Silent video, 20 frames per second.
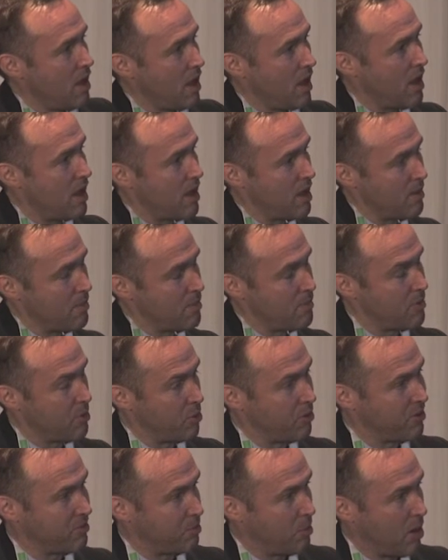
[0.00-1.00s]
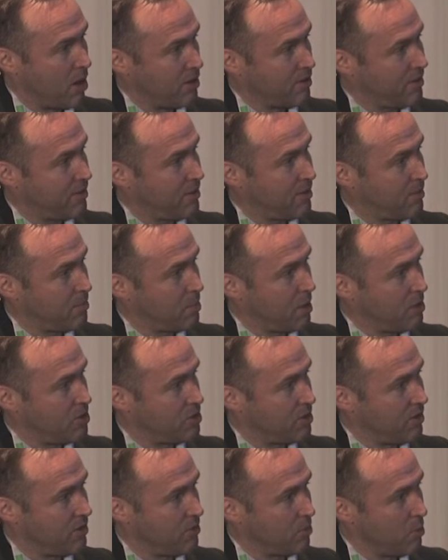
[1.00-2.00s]
the response,
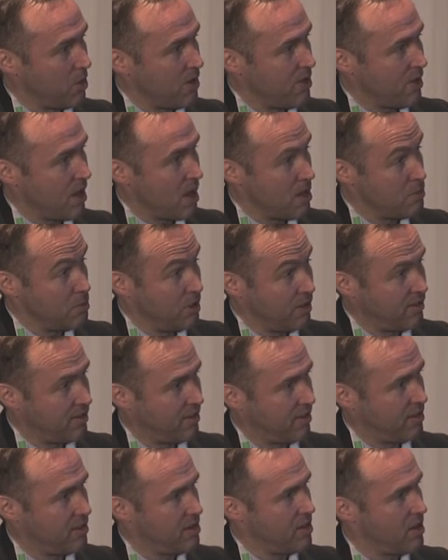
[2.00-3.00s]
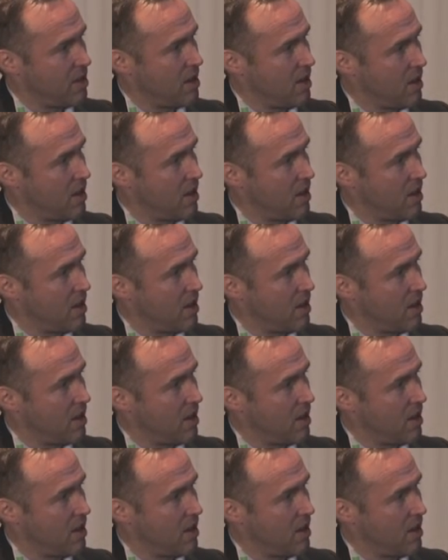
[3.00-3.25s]
patients with ABC